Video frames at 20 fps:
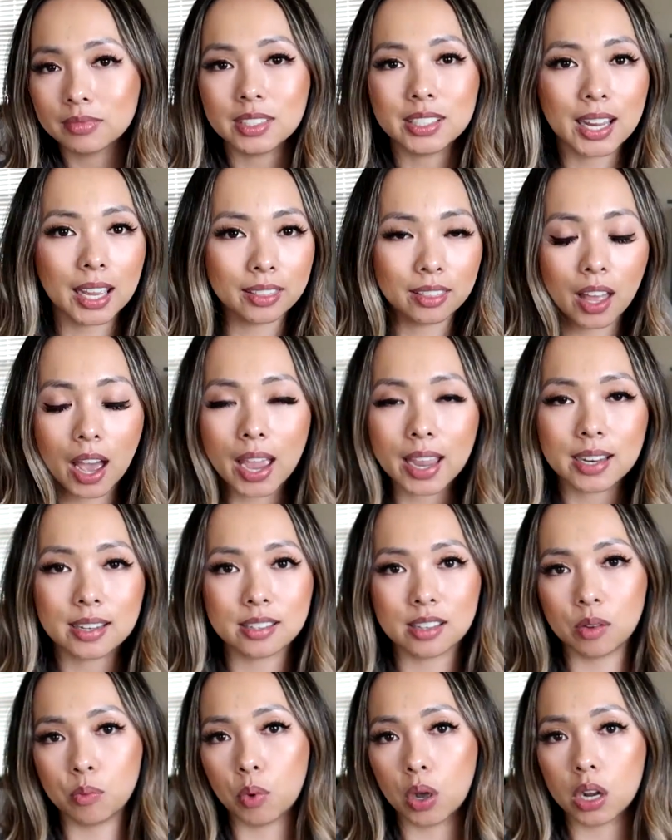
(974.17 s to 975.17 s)

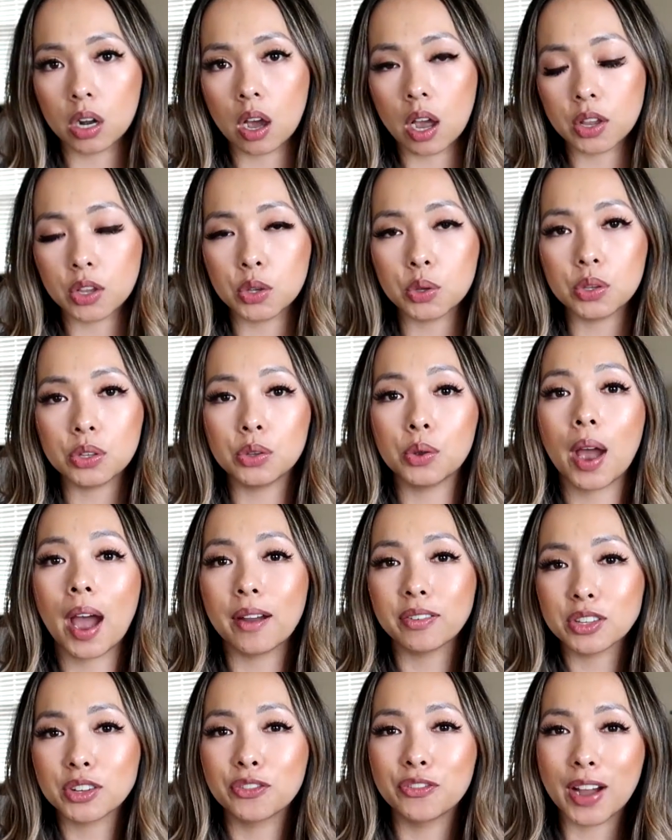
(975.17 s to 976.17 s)
deadlines and whatnot. You
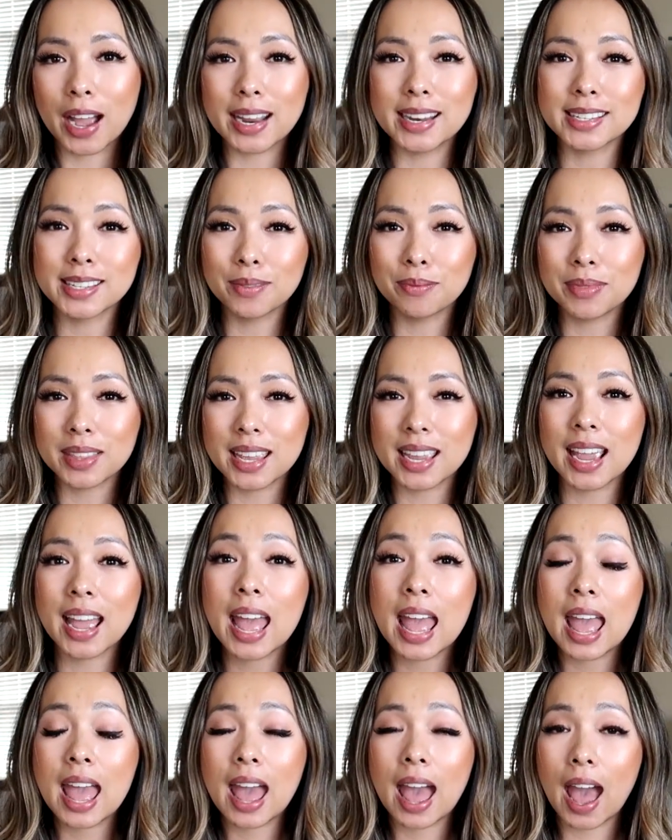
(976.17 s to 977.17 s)
have to find
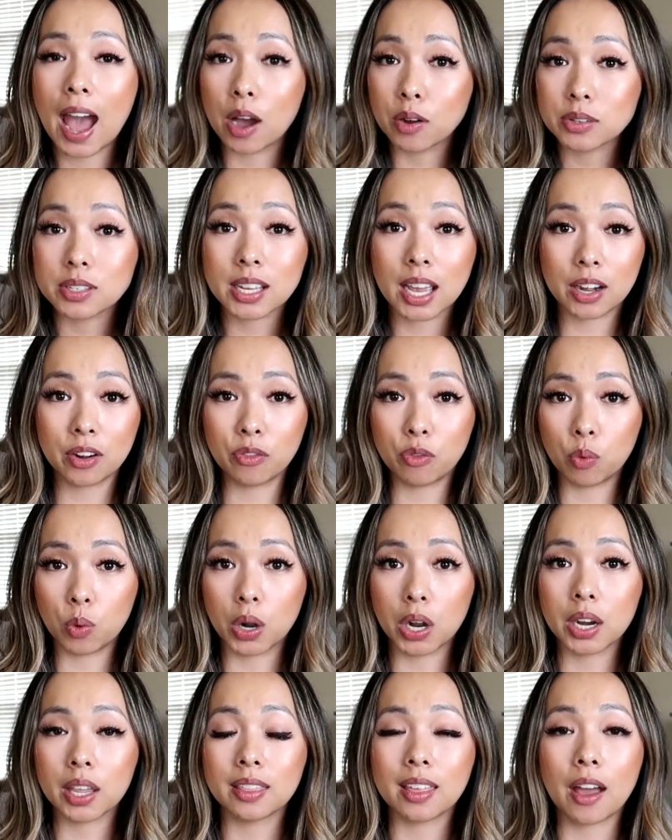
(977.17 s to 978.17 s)
something outside of
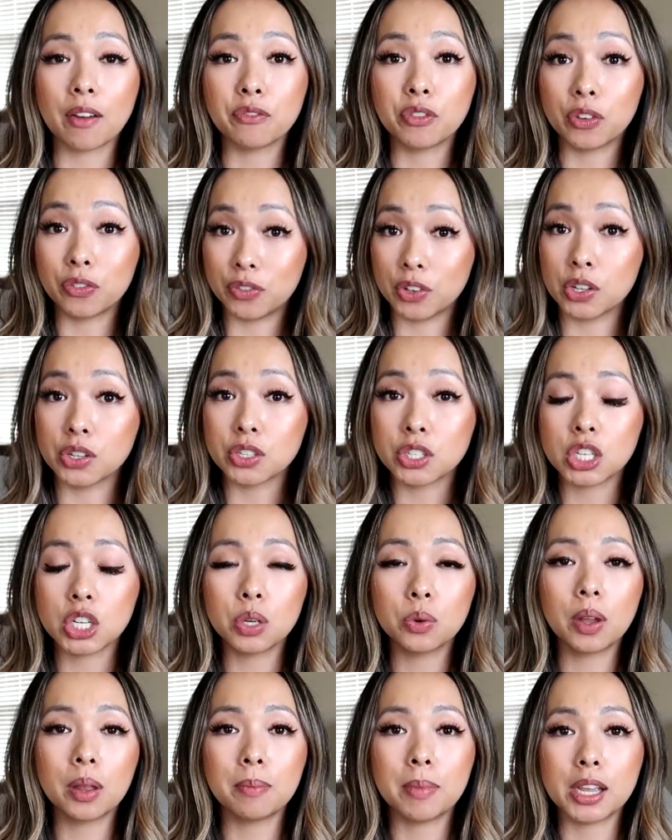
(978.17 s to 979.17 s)
work that fulfills
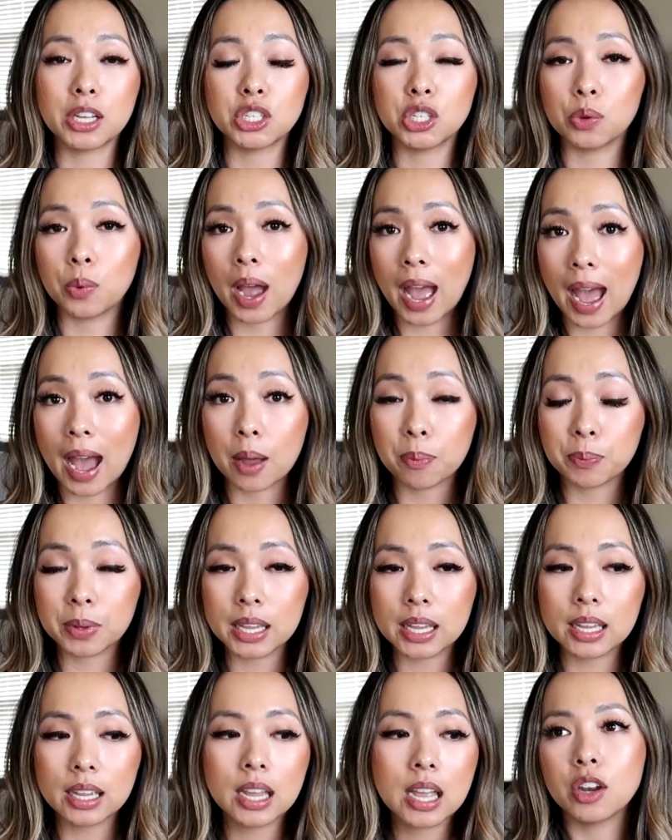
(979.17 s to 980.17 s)
you and makes you
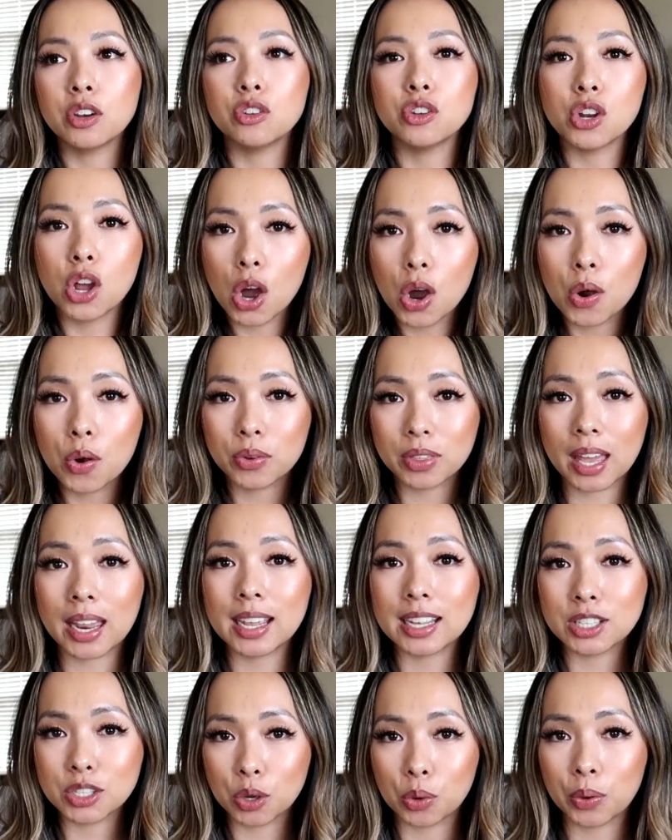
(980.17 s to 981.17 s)
happy, and know that
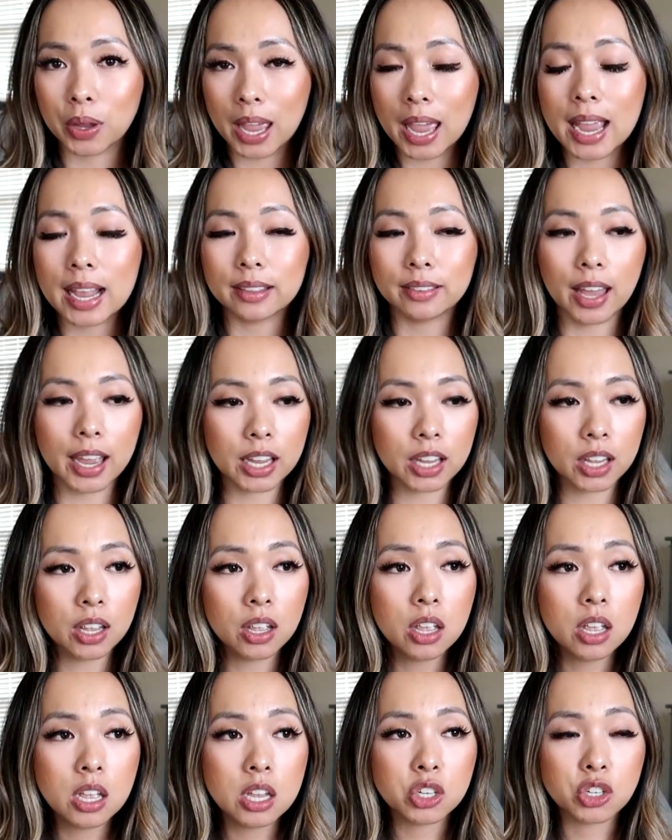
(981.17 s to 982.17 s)
it's okay. Like,
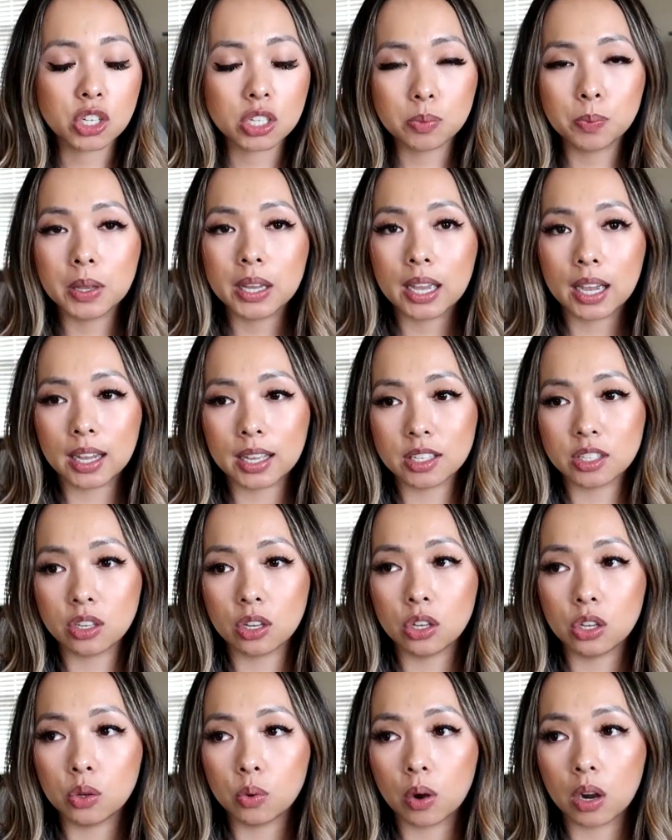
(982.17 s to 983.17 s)
just because
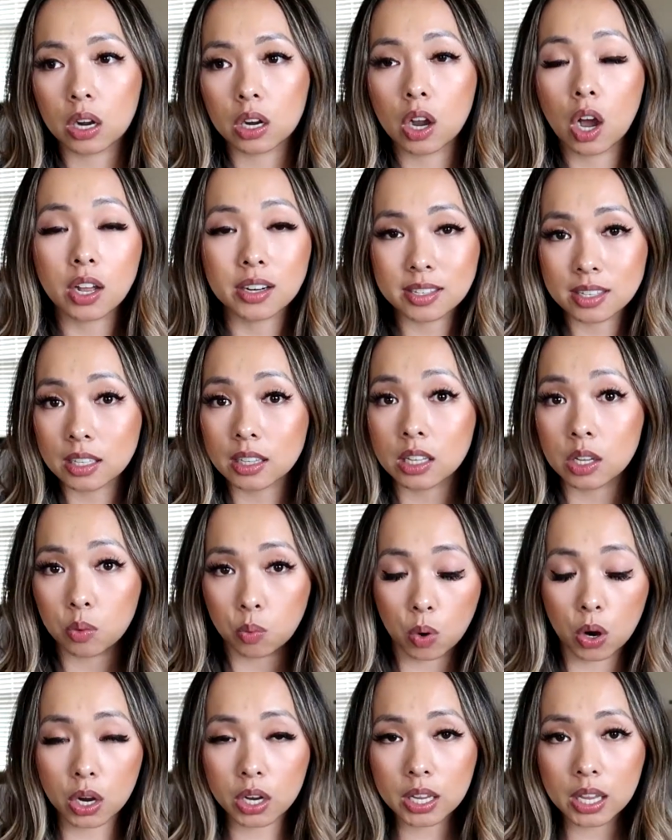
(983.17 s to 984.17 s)
you are constantly
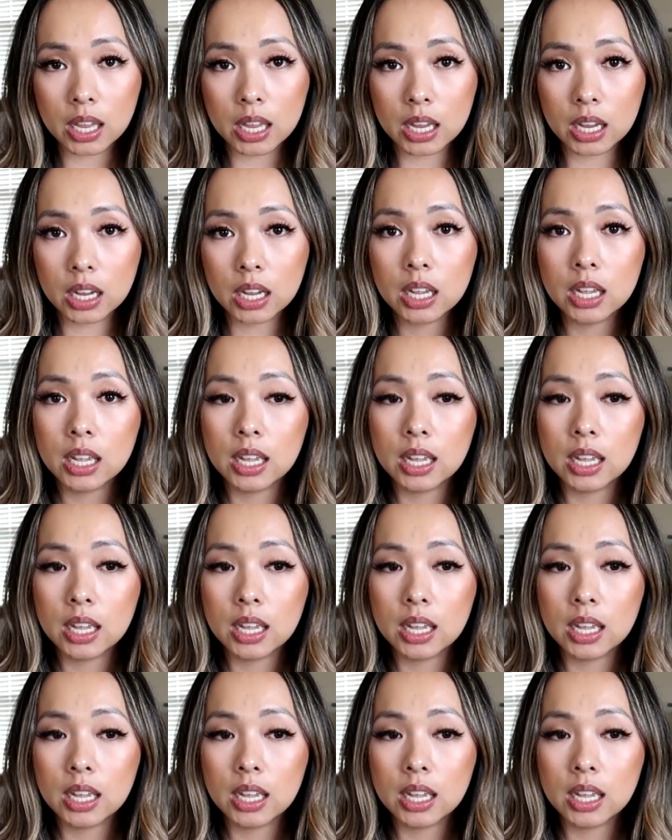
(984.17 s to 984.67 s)
working